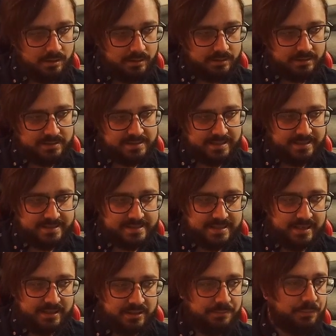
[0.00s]
because I
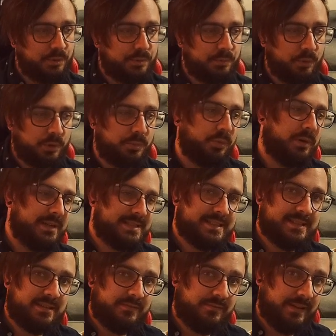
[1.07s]
decided to put more points
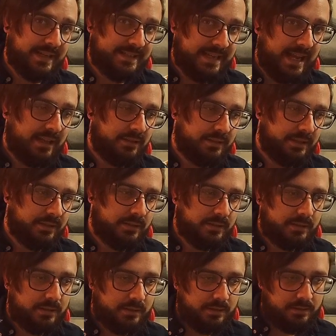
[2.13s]
into Vitality.
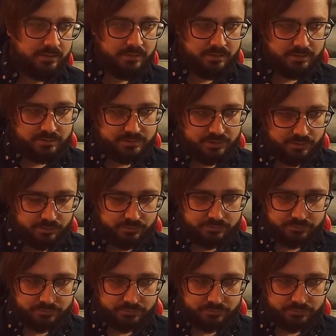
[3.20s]
So